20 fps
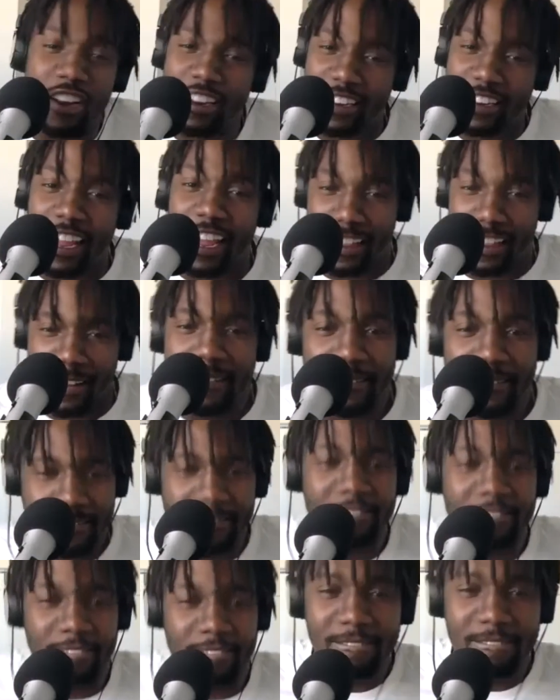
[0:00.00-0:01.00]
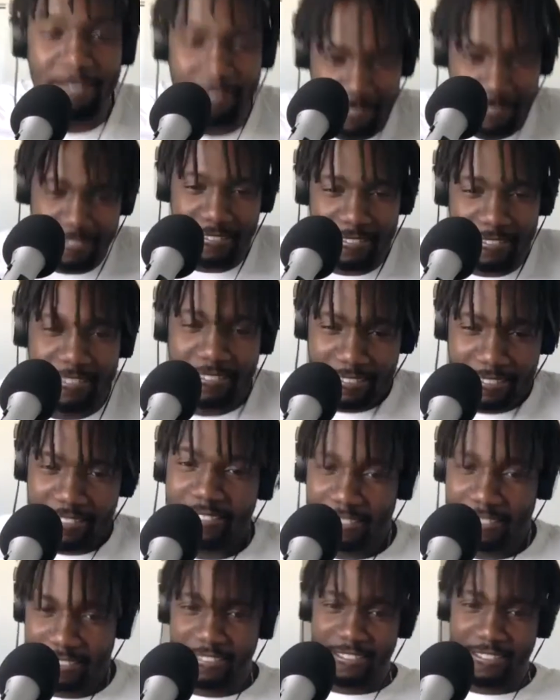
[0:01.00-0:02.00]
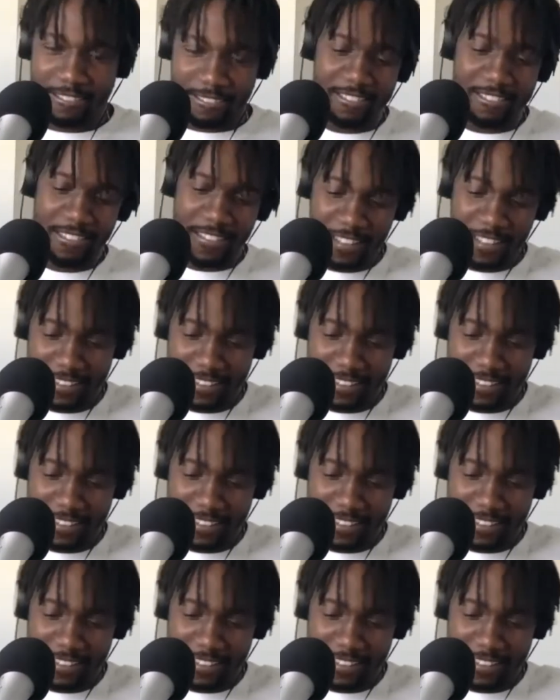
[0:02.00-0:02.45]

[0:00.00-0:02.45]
Yeah. Talk to you about it. Say, hey, like, hey, can we work this out?